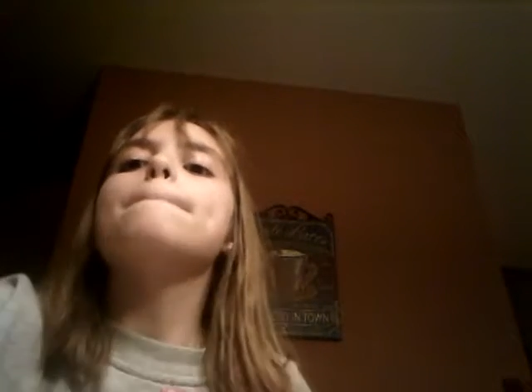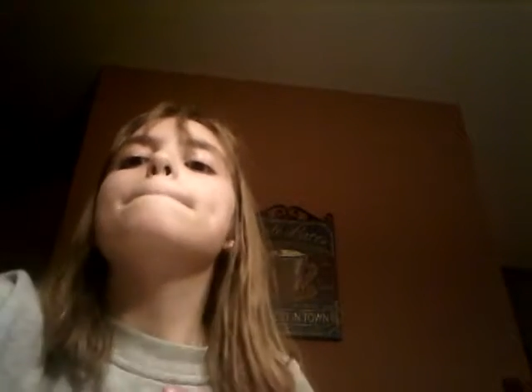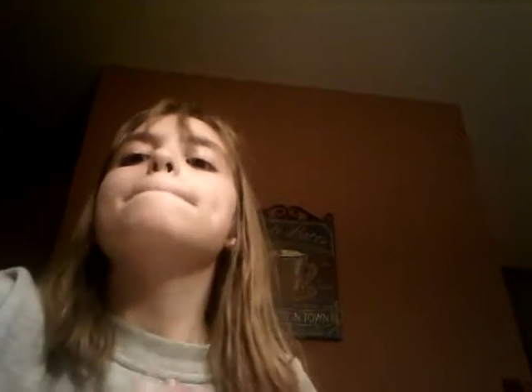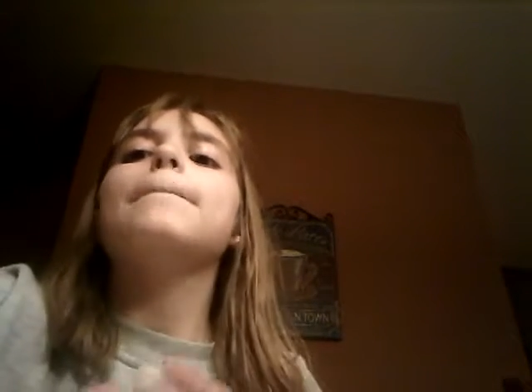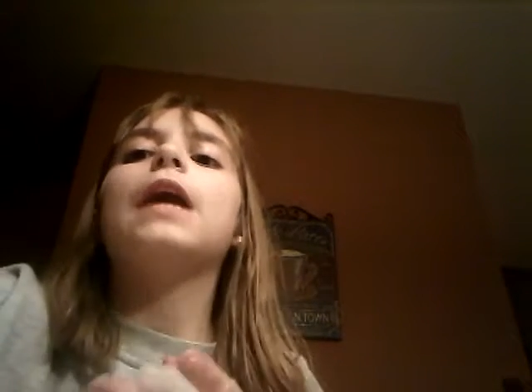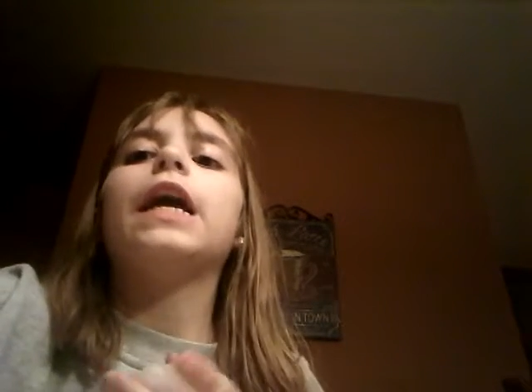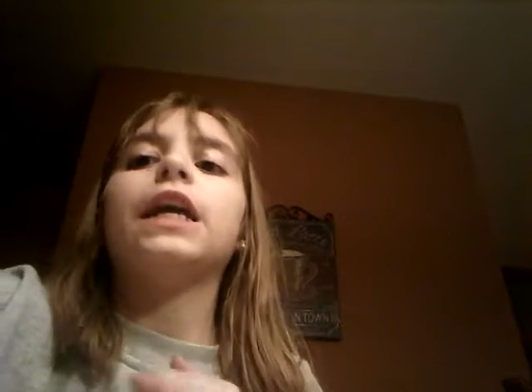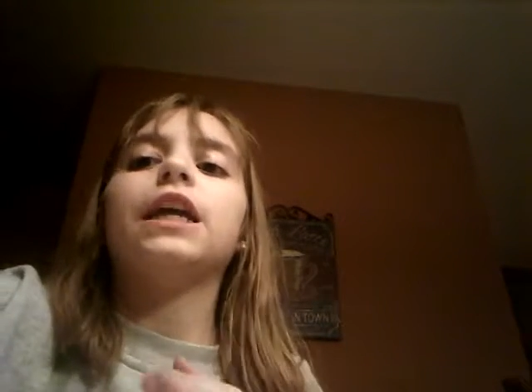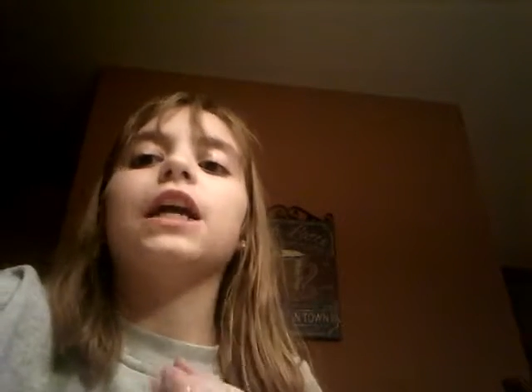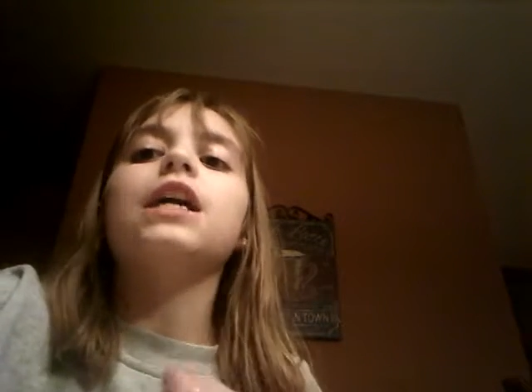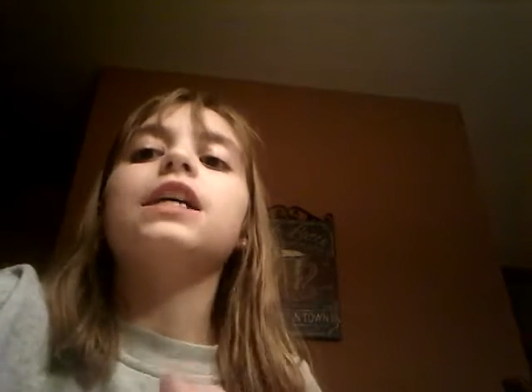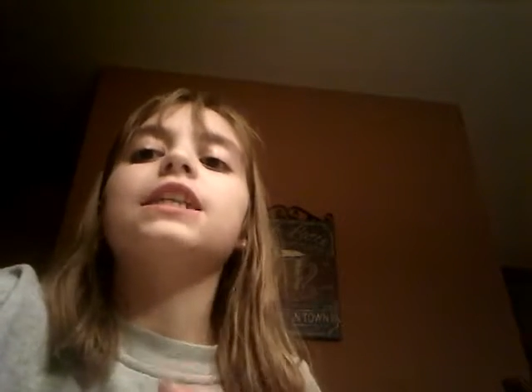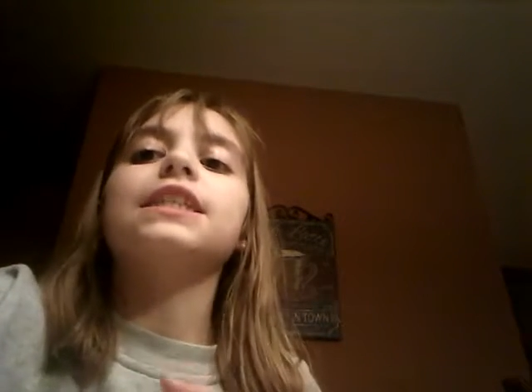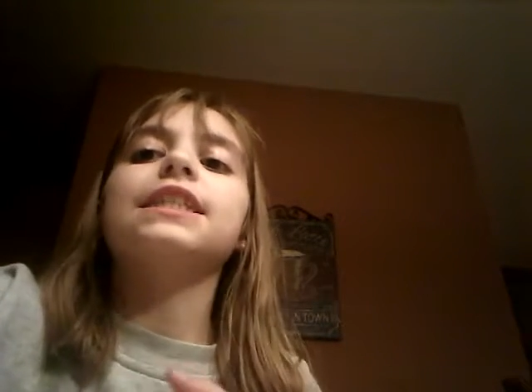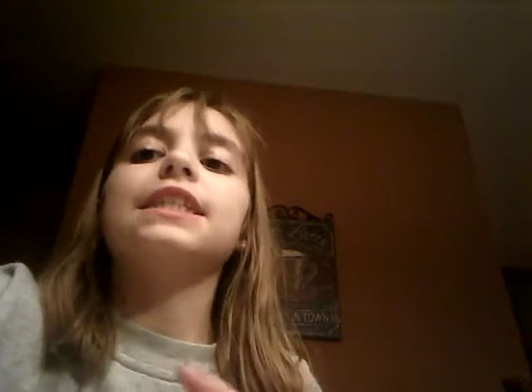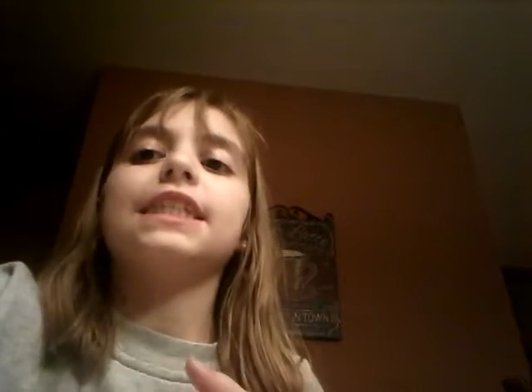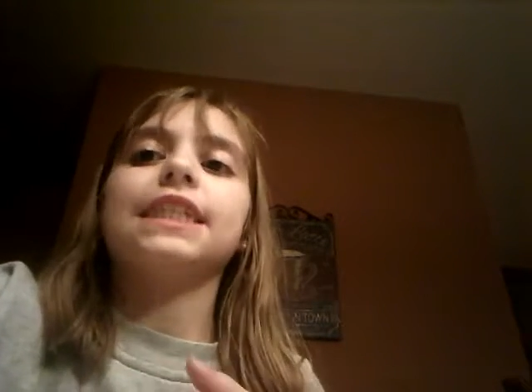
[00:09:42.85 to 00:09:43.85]

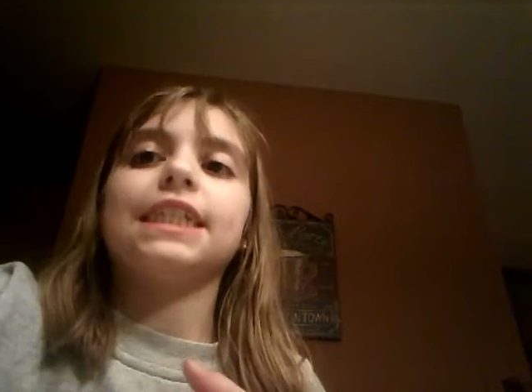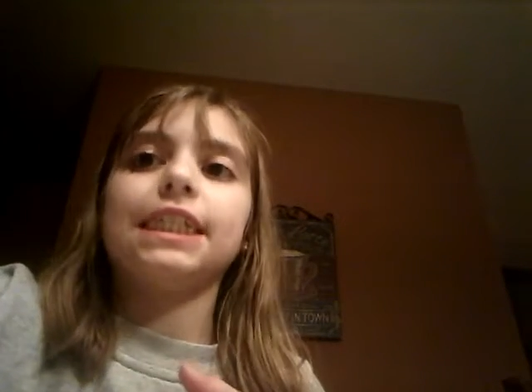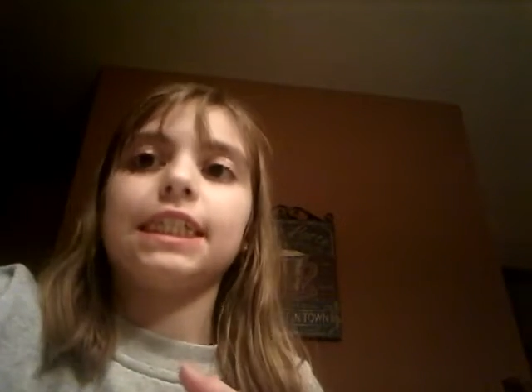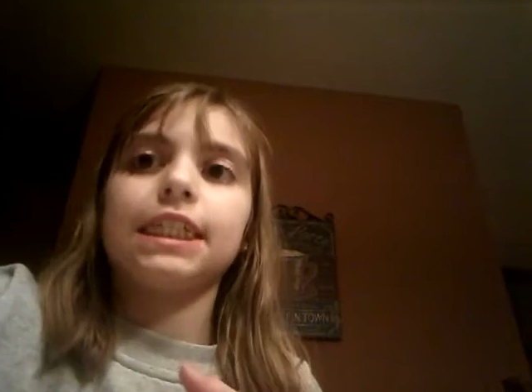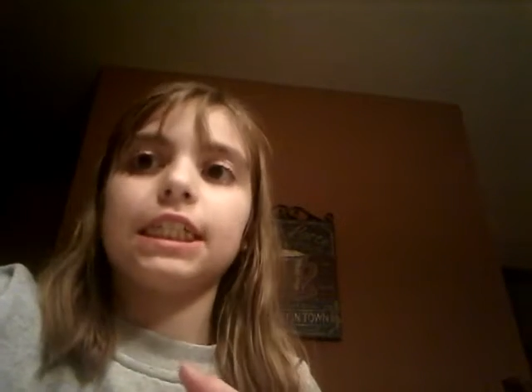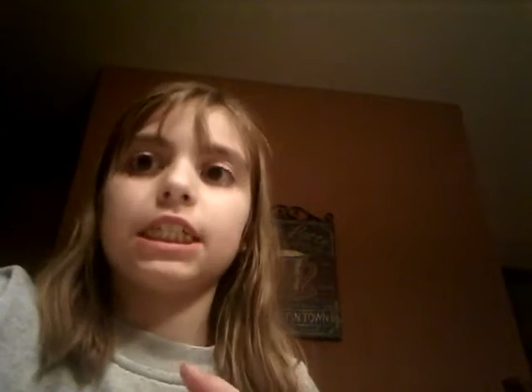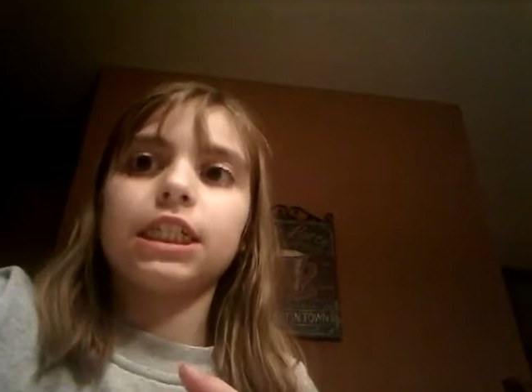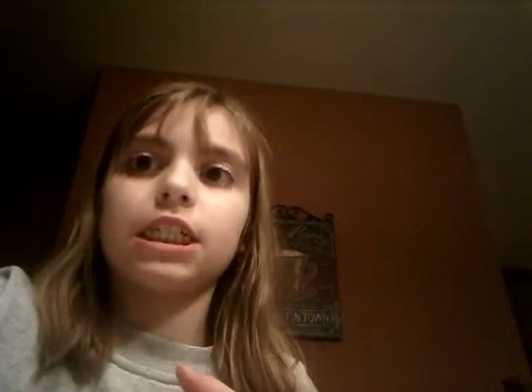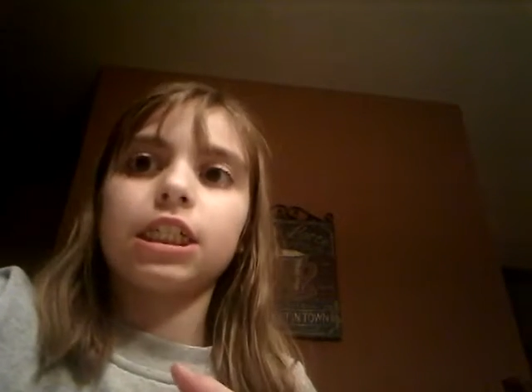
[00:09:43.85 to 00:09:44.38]
amazing.